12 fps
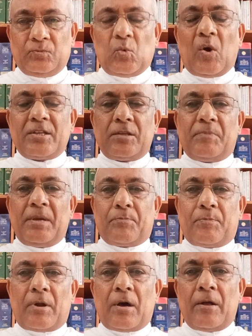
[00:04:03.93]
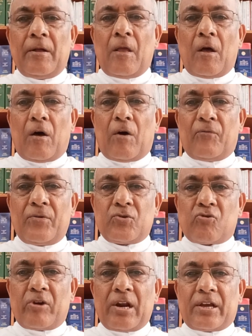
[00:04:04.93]
Once the people of
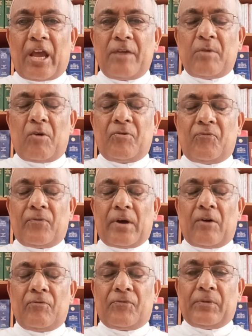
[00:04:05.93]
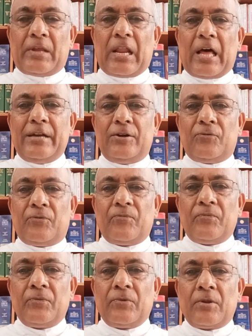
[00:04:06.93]
Israel came out of the land of
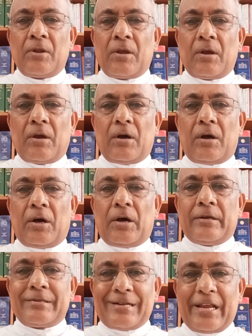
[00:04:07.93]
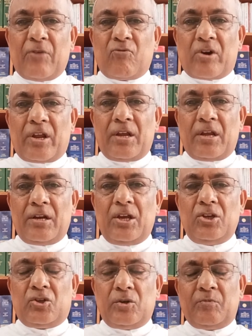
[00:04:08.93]
slavery in
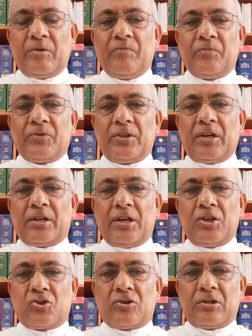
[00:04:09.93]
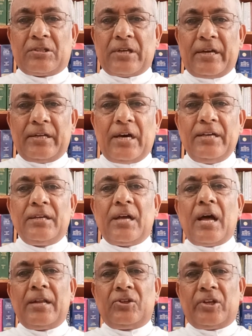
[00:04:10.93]
Egypt, they reached Sinai,
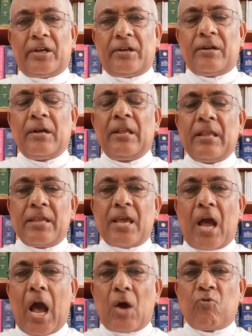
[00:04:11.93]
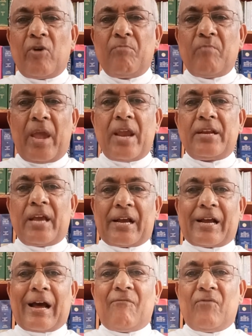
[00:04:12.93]
and there Yahweh made a
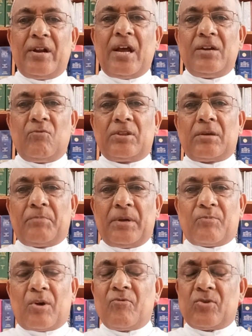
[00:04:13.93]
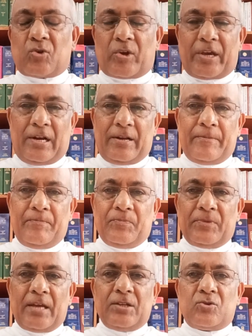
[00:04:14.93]
covenant with the people of Israel.
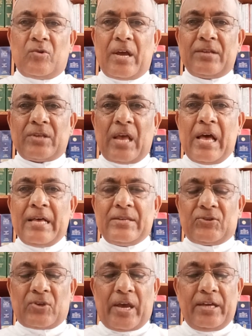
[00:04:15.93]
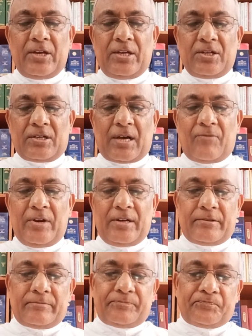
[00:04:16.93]
That is known as Sinaitic
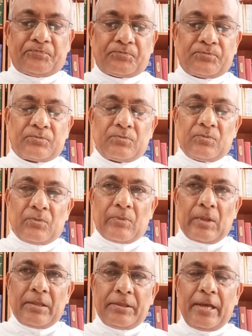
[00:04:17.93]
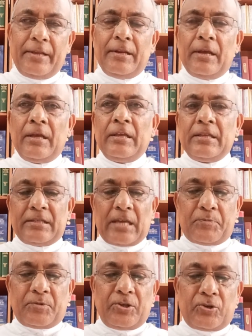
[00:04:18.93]
covenant. Then
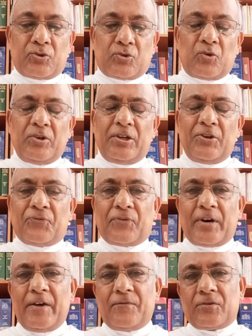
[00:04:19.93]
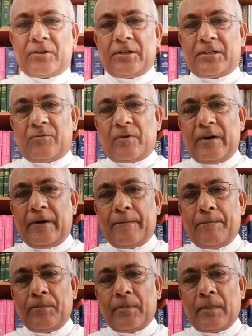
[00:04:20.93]
chapters 25 to 31
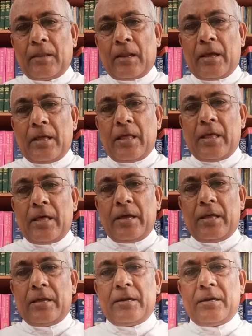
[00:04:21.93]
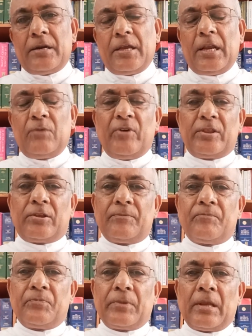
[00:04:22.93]
deal with
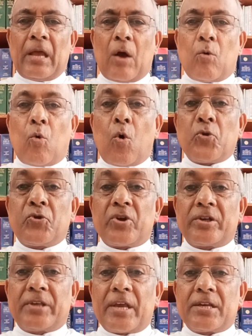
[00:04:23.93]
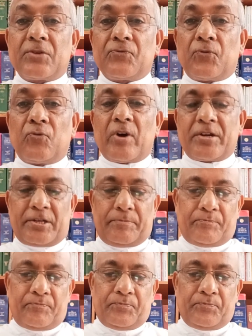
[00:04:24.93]
authorization for worship.